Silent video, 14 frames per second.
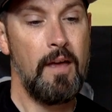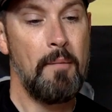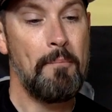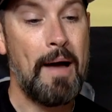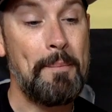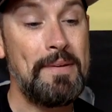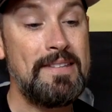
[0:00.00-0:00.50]

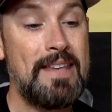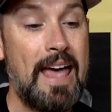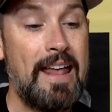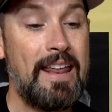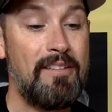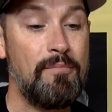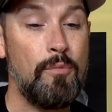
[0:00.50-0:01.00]
Mom and
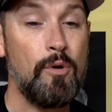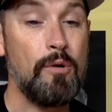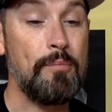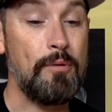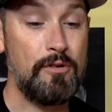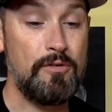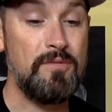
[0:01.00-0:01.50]
Dad have more
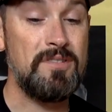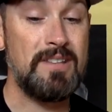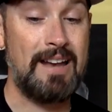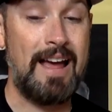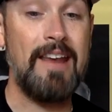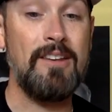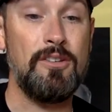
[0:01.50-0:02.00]
balloons than
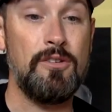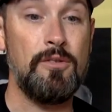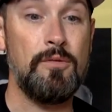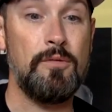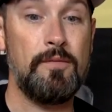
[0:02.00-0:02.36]
I do.